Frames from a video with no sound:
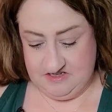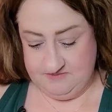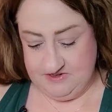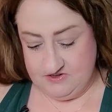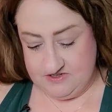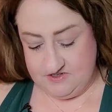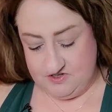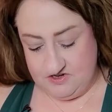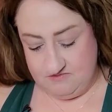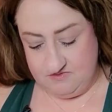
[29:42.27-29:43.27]

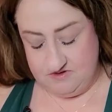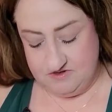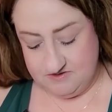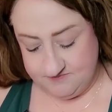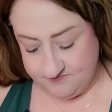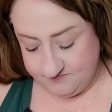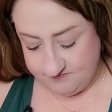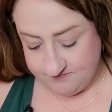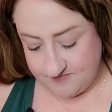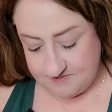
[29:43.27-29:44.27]
Spirits,
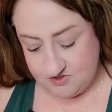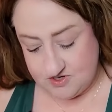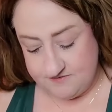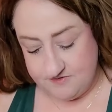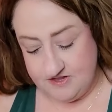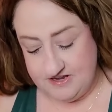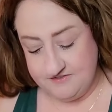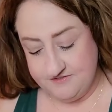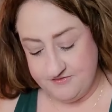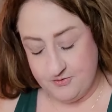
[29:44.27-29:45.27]
I'm
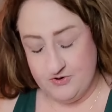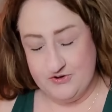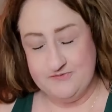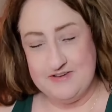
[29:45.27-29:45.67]
shuffling for,